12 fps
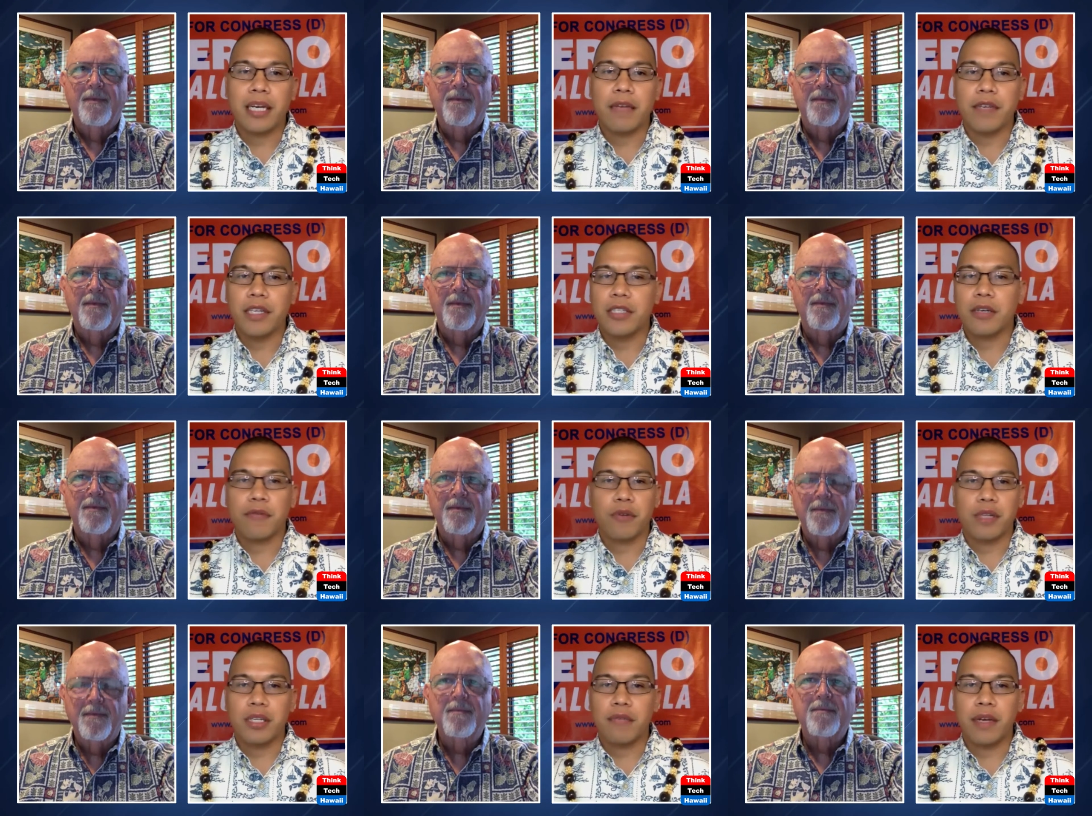Speaker 1: life easier for
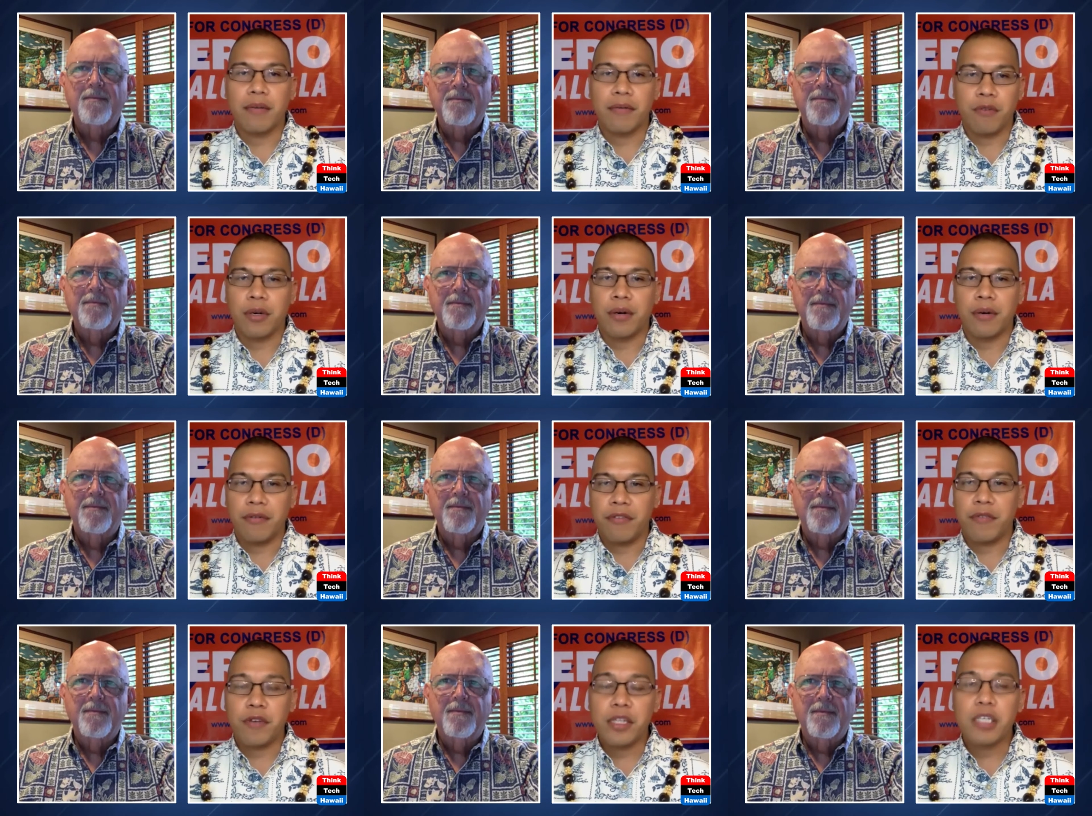these for
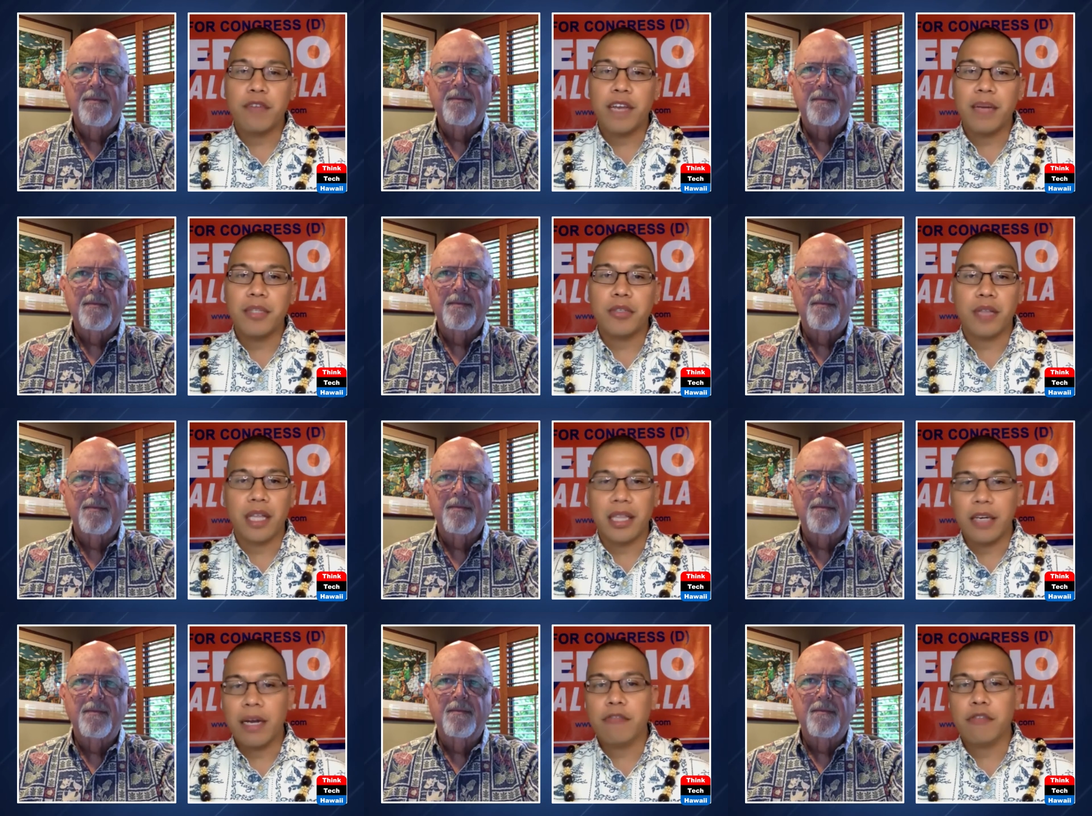for these families so that they
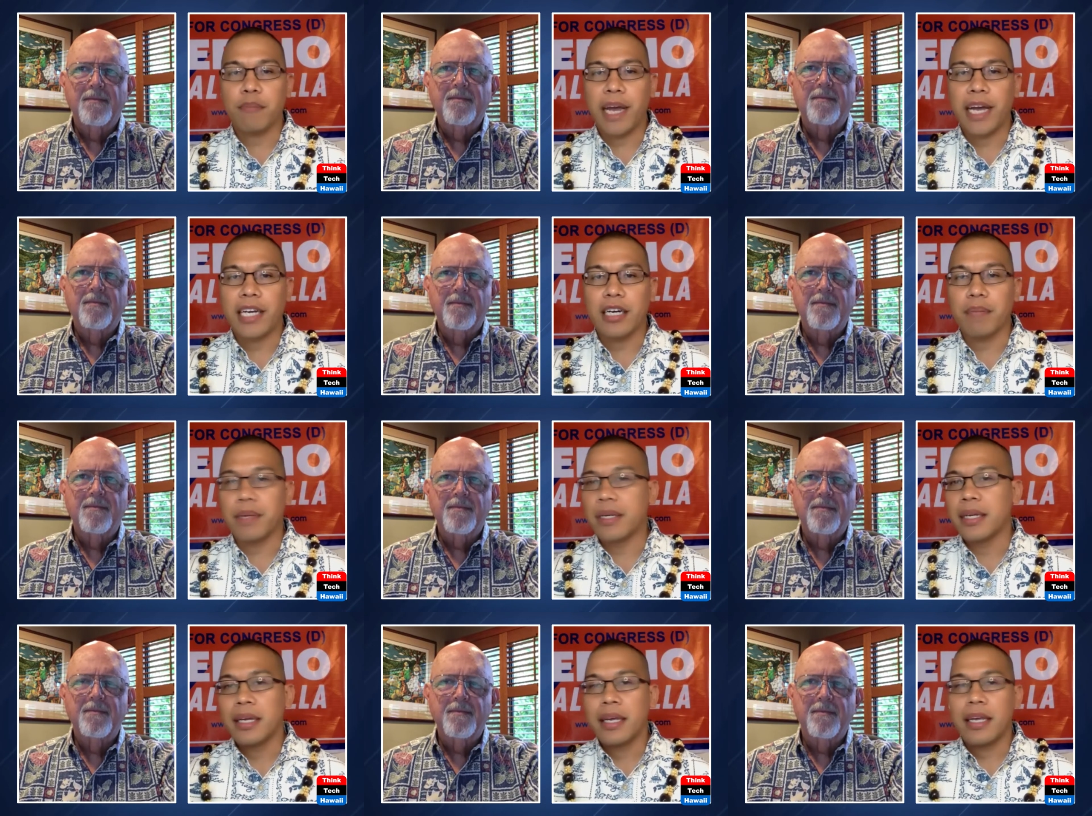don't have to pack up and,
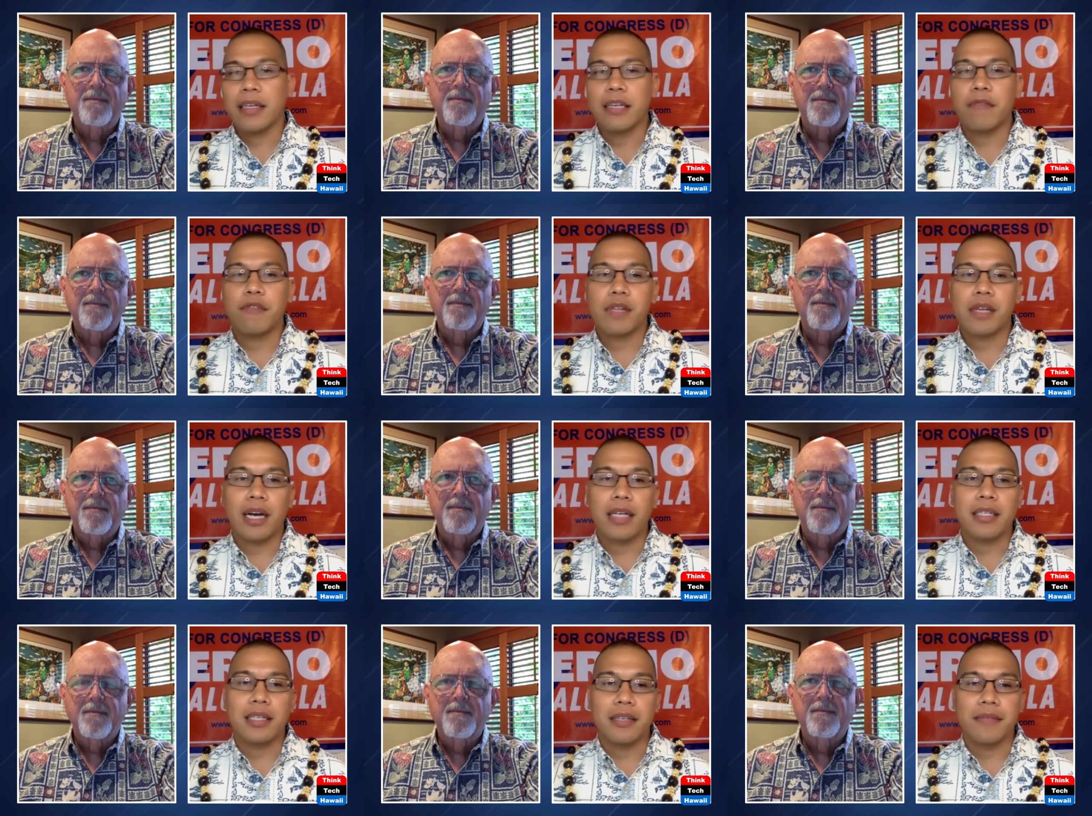and leave for the
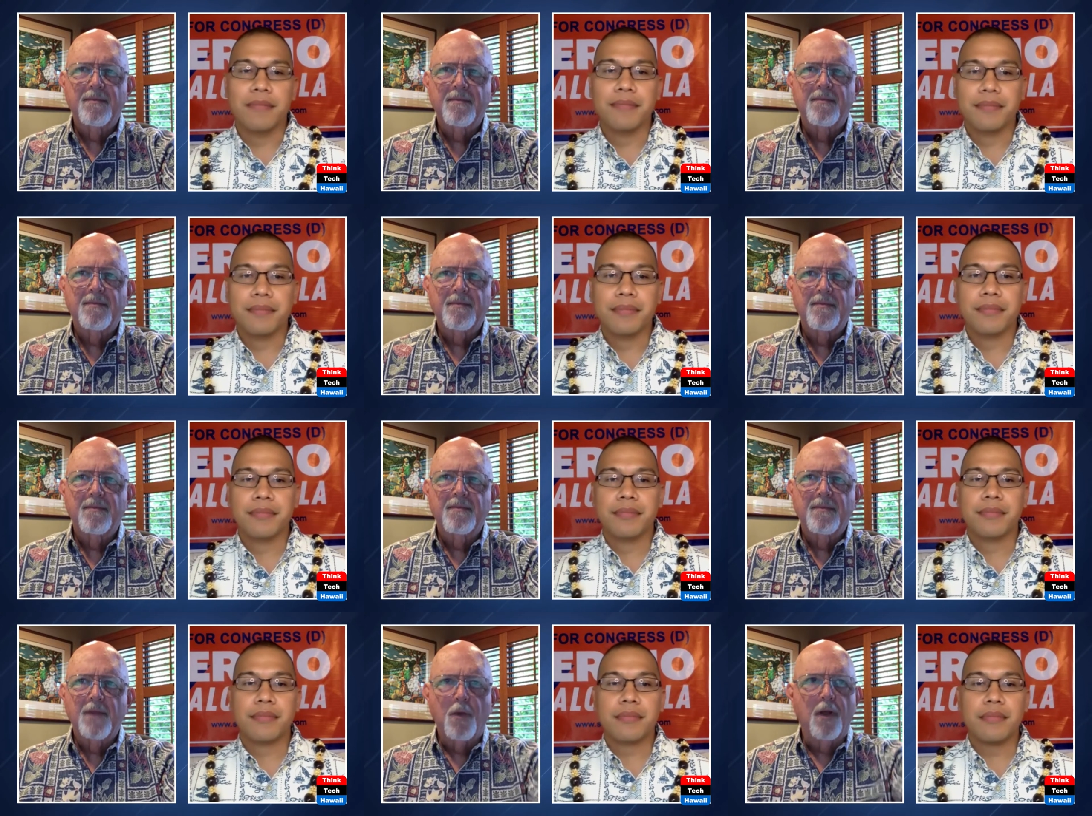continent?
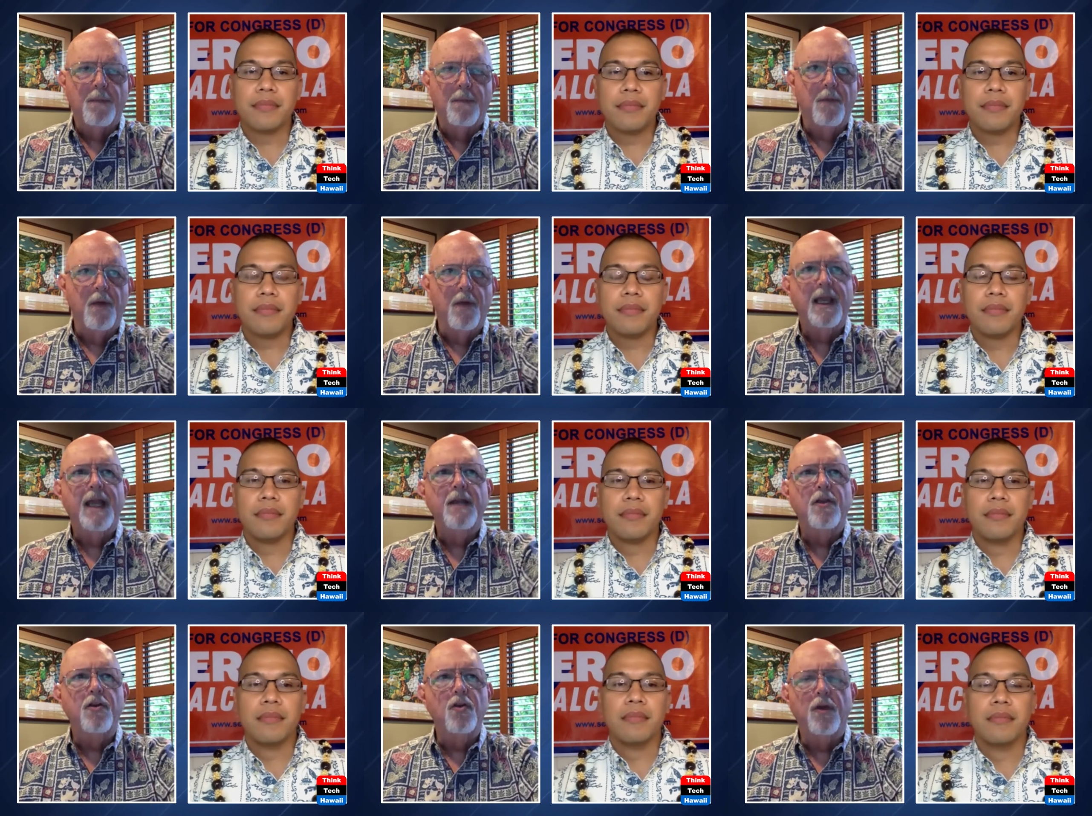
Speaker 2: Well, I mean, what can you
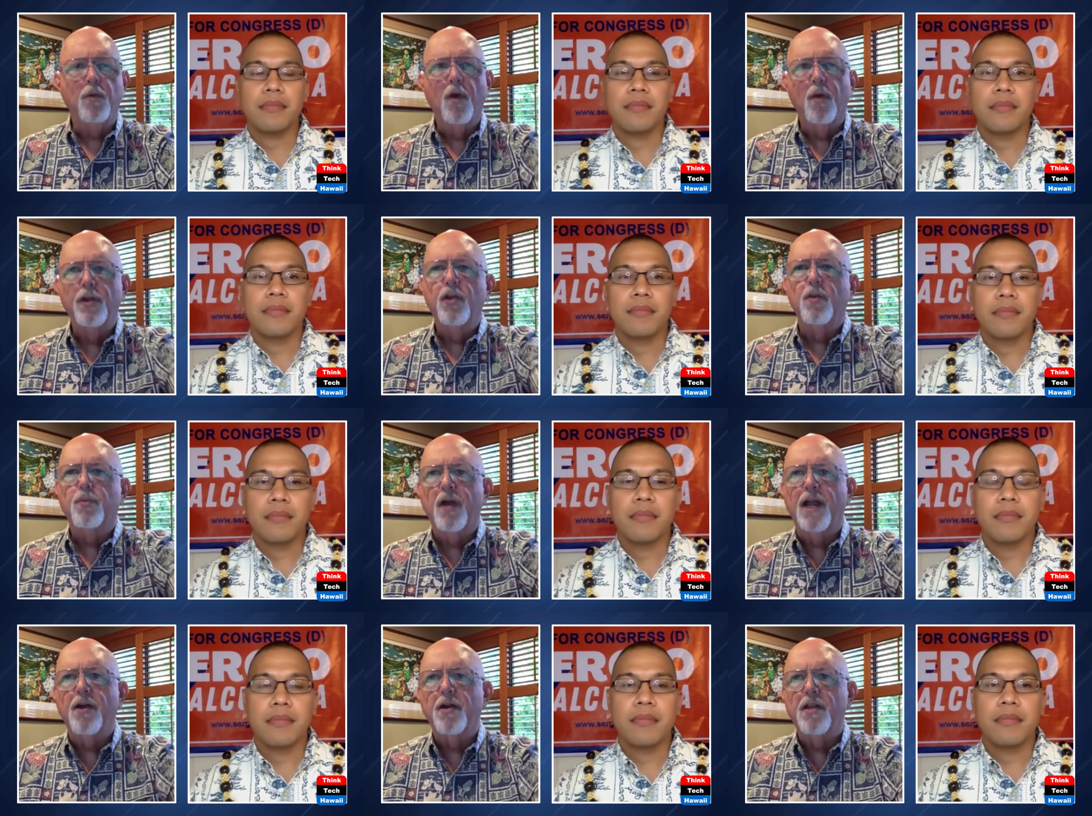do, and what will your
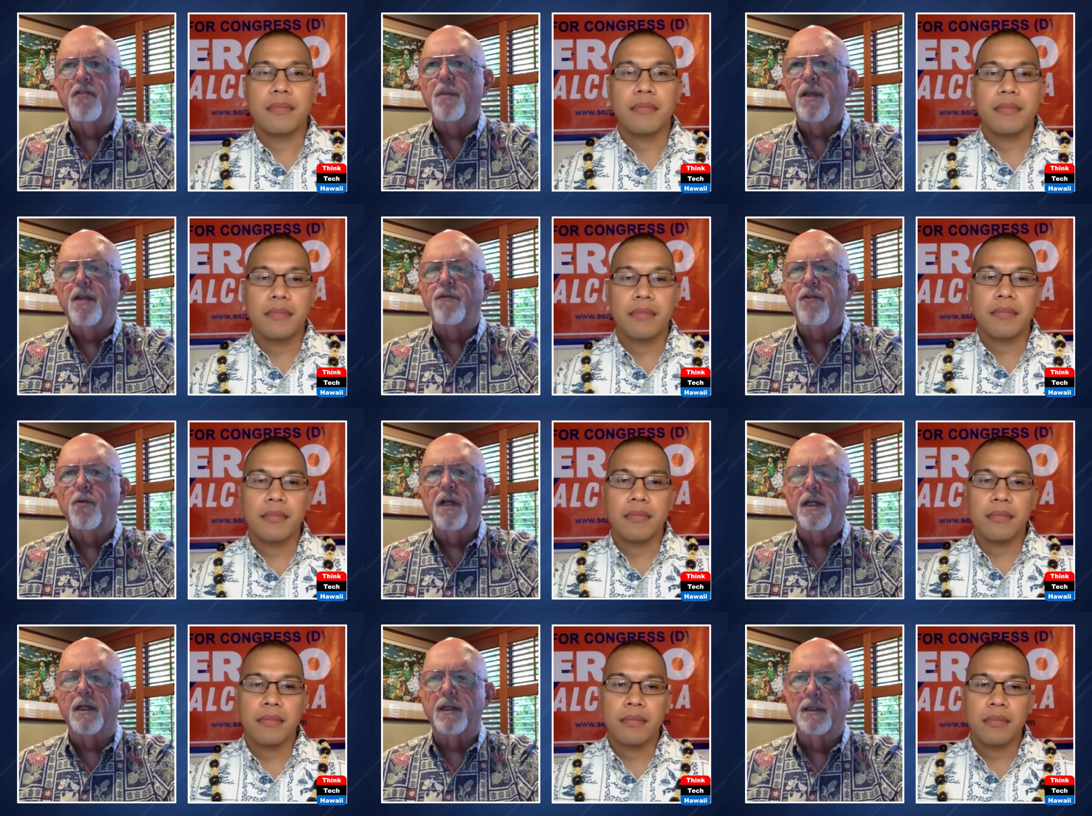priorities be if you
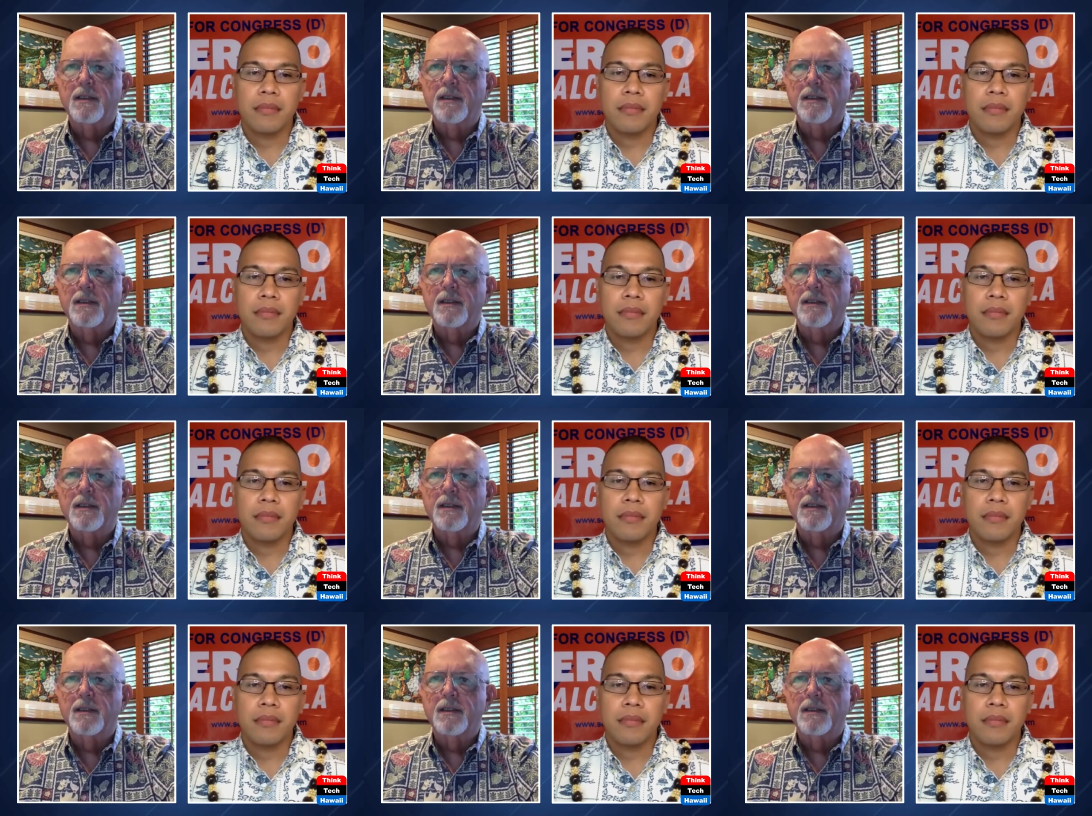win?